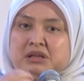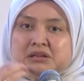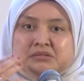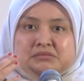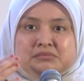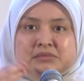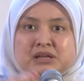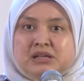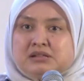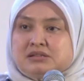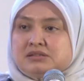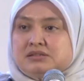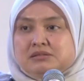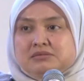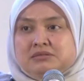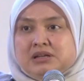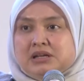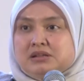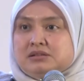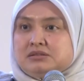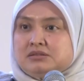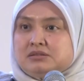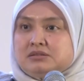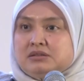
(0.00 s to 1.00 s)
that's
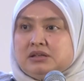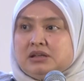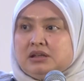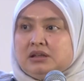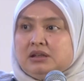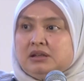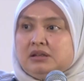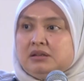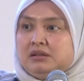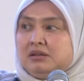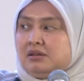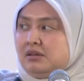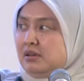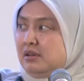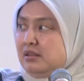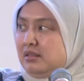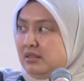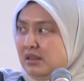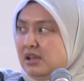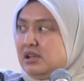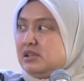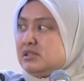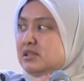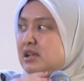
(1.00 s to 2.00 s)
the
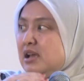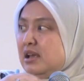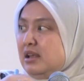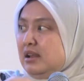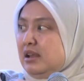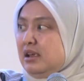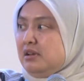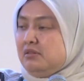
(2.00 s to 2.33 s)
things that.